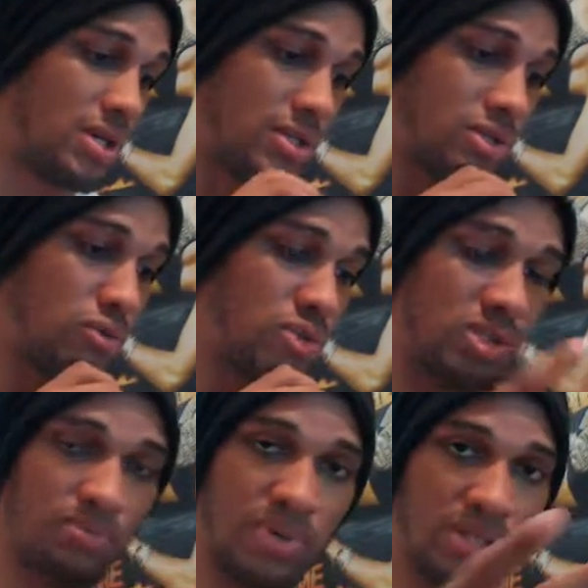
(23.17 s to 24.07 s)
So
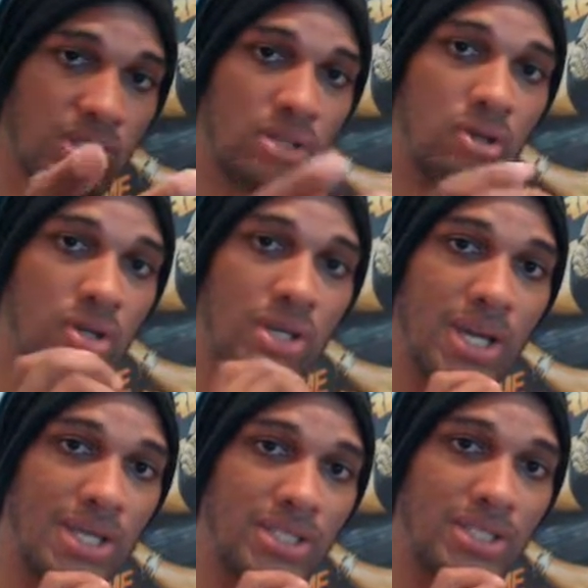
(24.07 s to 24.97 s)
she's basically gonna
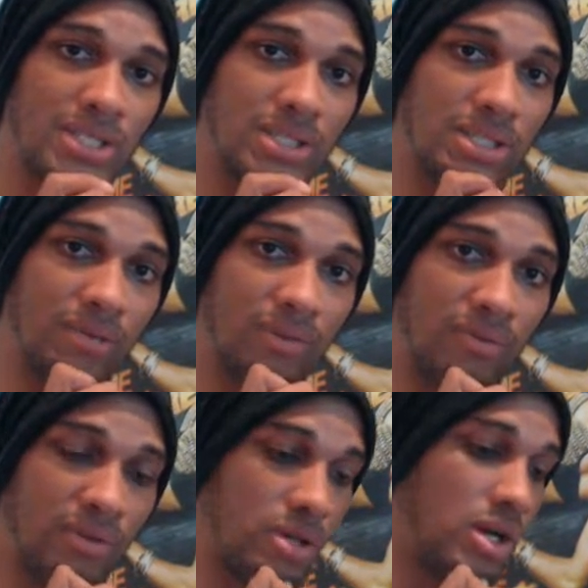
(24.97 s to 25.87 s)
cash in the gift
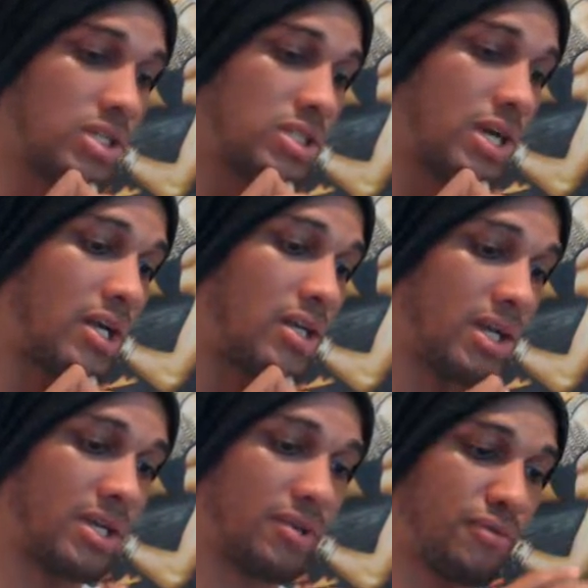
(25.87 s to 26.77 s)
of the God style,
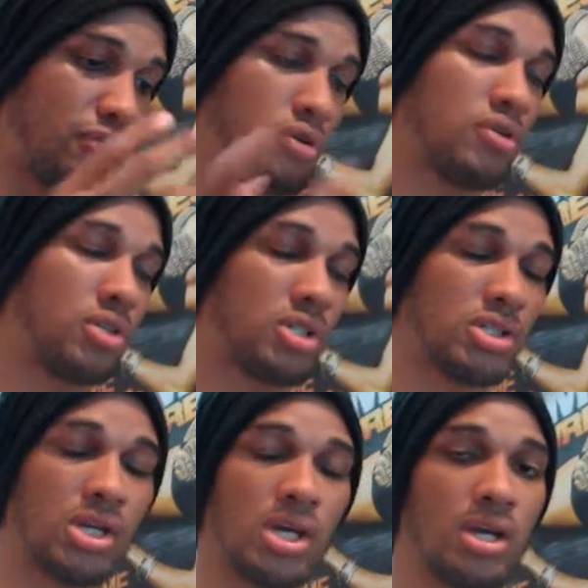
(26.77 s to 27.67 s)
and of
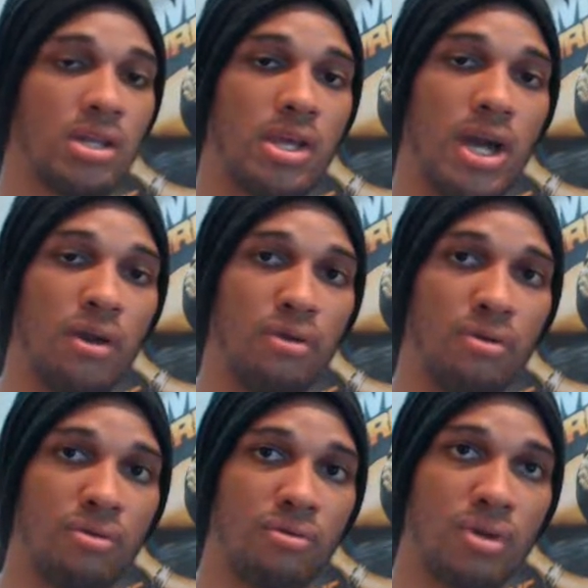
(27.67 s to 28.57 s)
course,
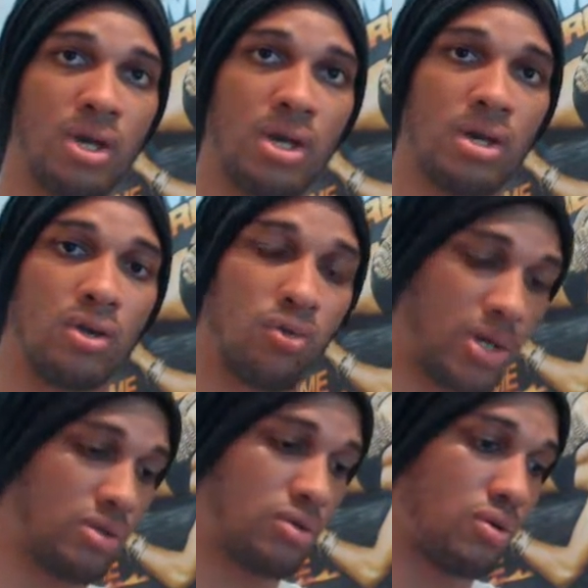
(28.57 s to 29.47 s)
Dario
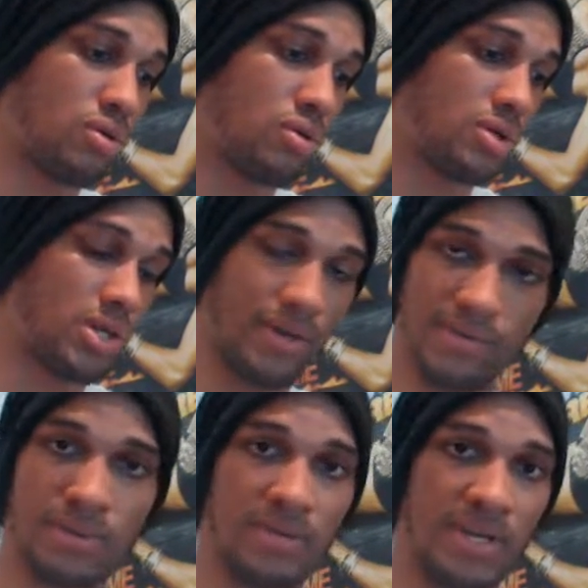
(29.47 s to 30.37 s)
Cueto
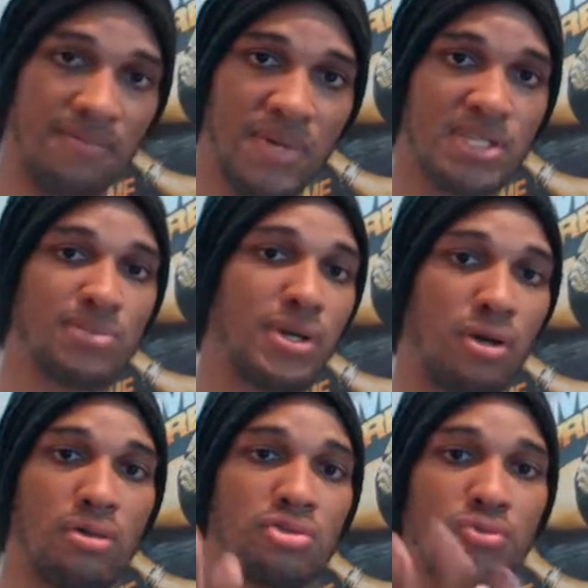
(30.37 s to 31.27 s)
gives her that match, but
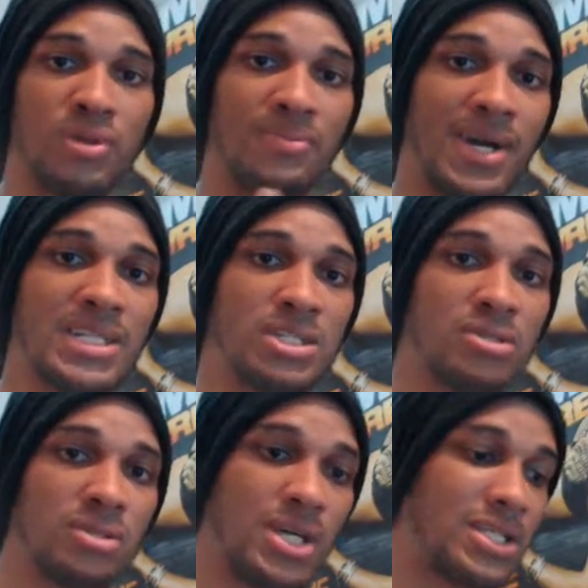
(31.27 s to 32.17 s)
also reminds
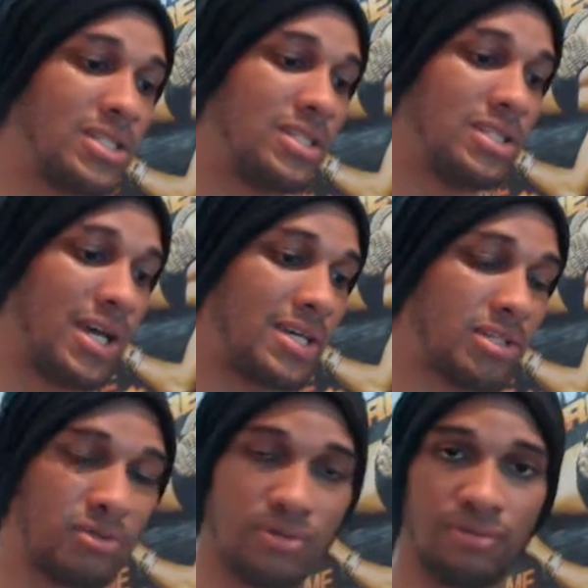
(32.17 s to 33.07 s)
her that she has
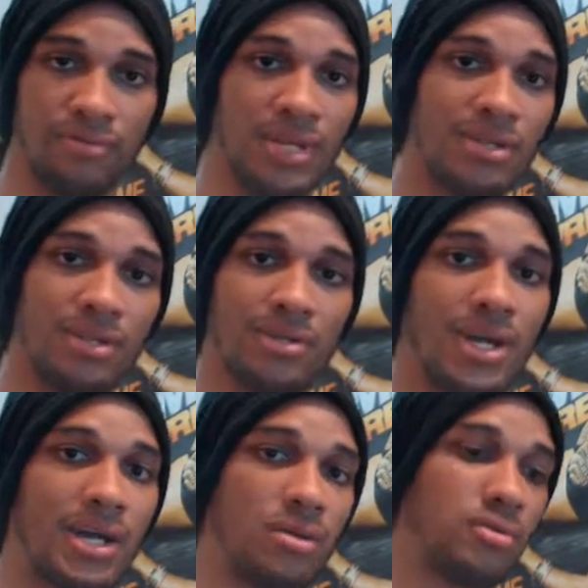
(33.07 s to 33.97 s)
to defend the
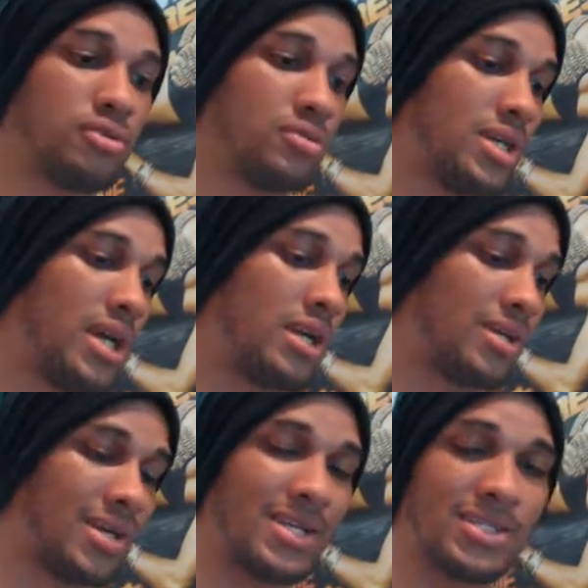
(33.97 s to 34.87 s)
title tonight
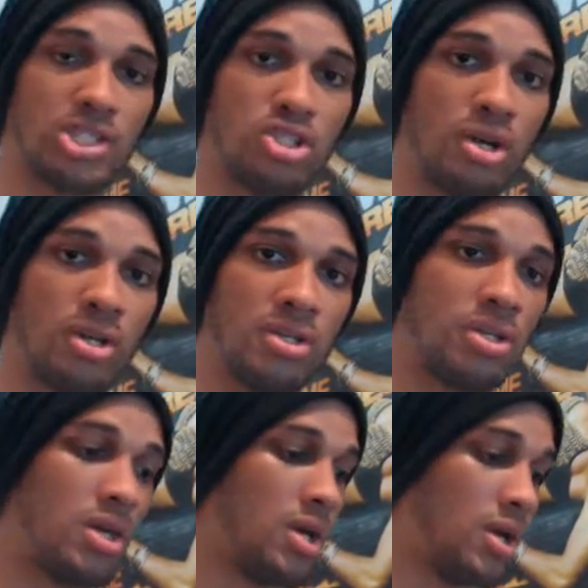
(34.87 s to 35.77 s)
against
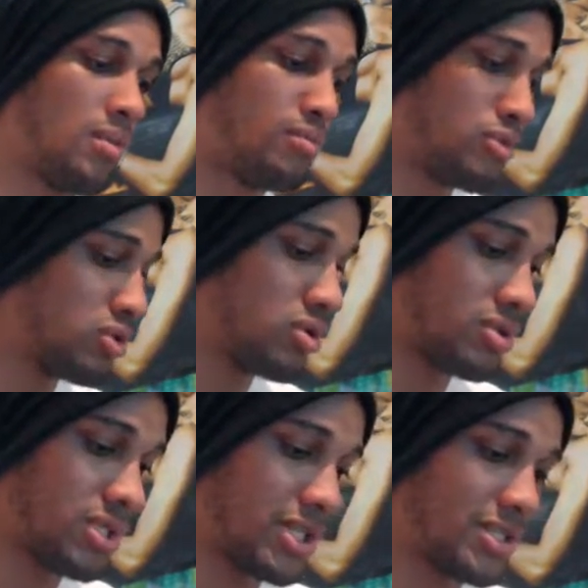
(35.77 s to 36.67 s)
Johnny Mundo.
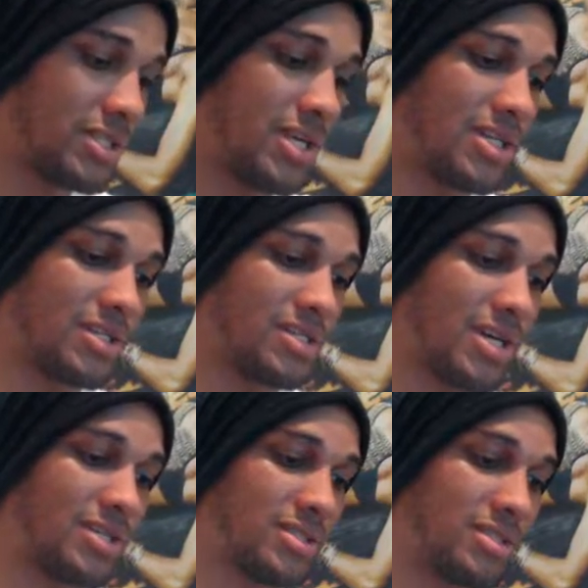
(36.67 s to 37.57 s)
Sexy then
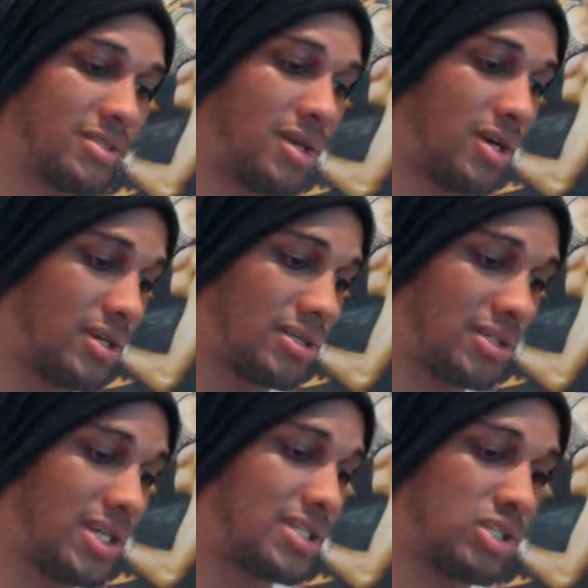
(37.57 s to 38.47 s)

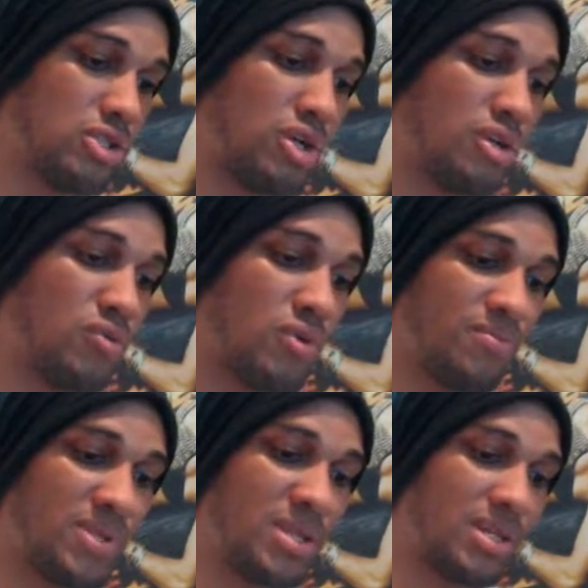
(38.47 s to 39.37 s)
says Johnny will
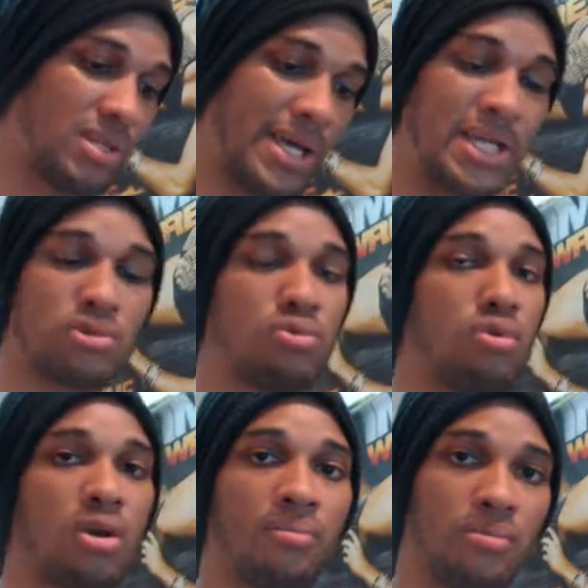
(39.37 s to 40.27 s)
be a nice
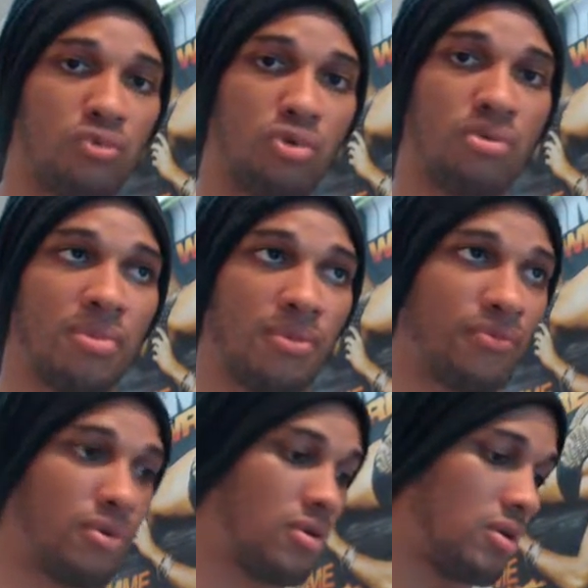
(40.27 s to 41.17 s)
warm up
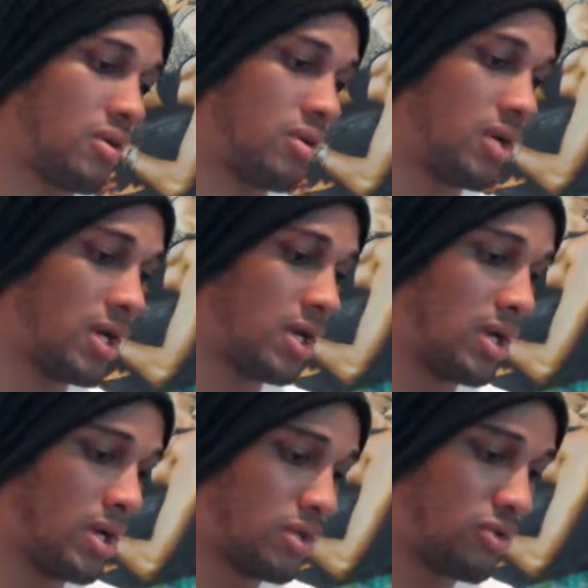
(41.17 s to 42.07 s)
for her
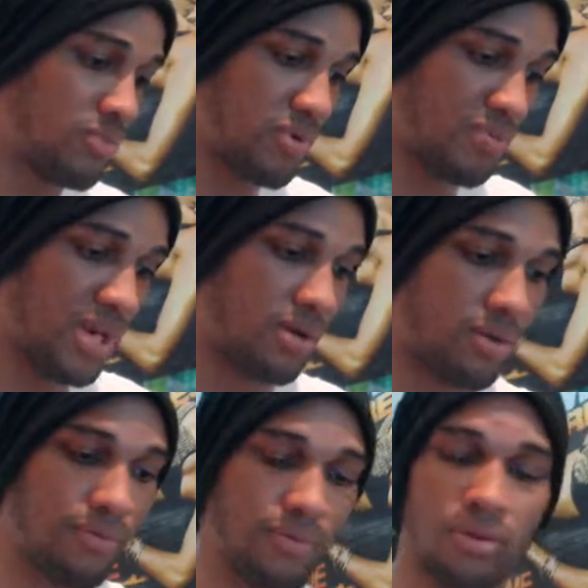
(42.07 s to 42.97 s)
to prepare
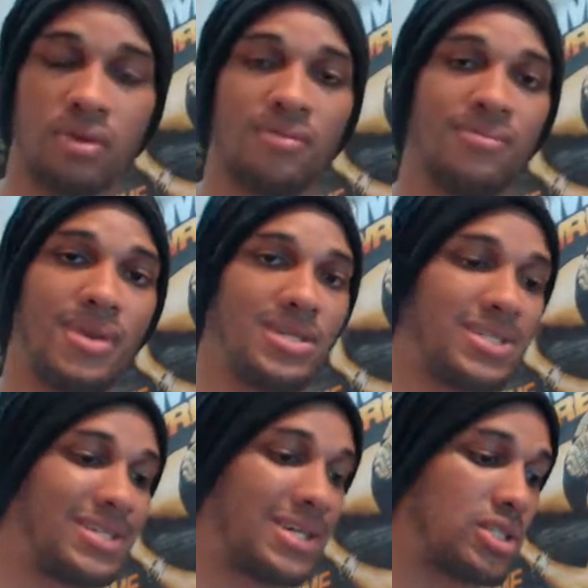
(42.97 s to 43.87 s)
her for her
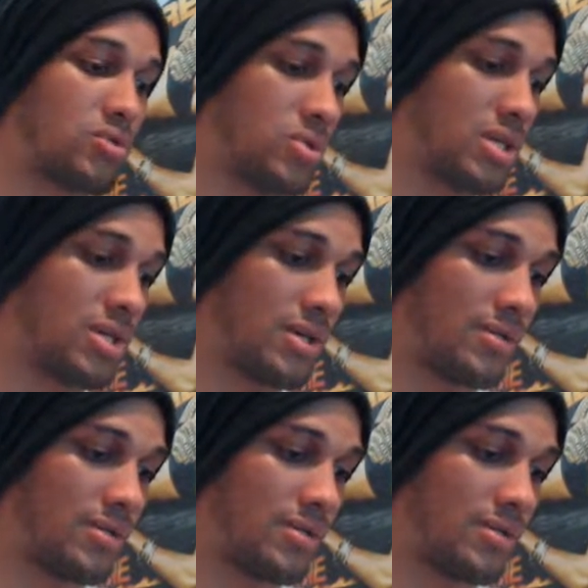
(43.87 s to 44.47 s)
match next week.